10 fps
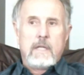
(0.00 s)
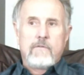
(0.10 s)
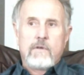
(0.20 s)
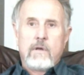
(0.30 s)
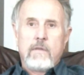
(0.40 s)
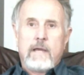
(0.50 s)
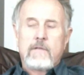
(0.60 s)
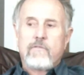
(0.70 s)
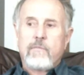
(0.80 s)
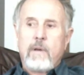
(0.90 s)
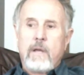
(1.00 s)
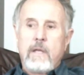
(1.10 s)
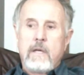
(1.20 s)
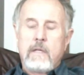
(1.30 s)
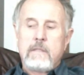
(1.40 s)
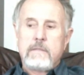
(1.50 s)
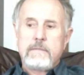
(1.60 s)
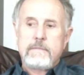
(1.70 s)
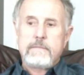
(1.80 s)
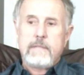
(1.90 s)
And so that's my
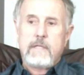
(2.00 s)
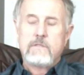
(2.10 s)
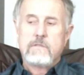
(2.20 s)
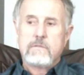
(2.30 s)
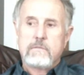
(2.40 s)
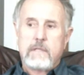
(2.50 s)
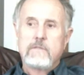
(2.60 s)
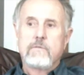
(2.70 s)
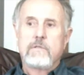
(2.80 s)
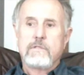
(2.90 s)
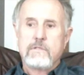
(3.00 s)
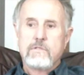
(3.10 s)
that's what's